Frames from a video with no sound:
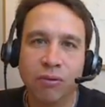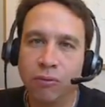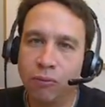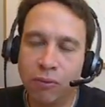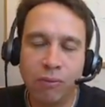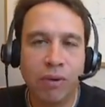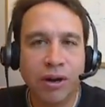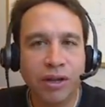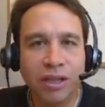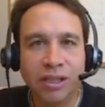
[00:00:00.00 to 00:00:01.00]

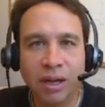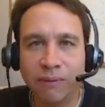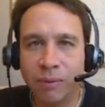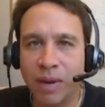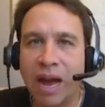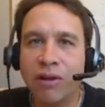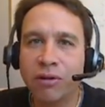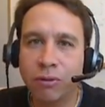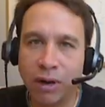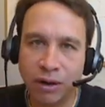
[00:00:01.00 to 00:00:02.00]
Where did this come from? How
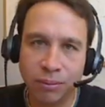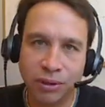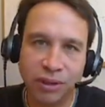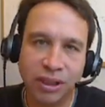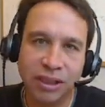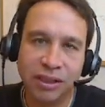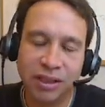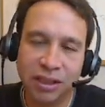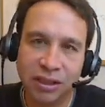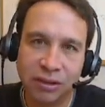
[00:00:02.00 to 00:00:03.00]
credible is
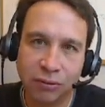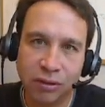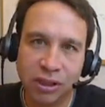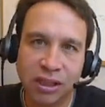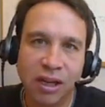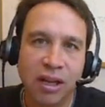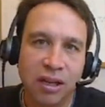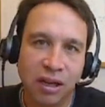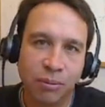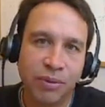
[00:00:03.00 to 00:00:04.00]
this source?
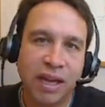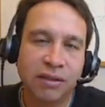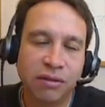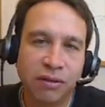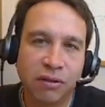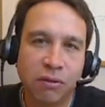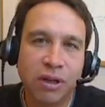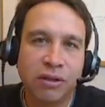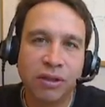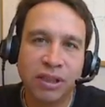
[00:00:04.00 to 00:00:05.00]
That sort of
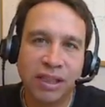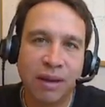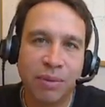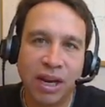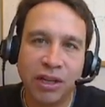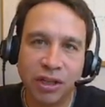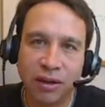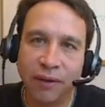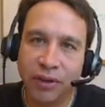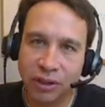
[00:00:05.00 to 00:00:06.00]
critical examination
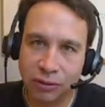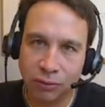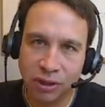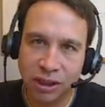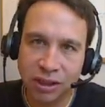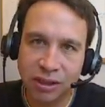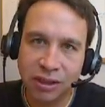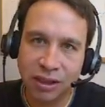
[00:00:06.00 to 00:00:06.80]
of the sources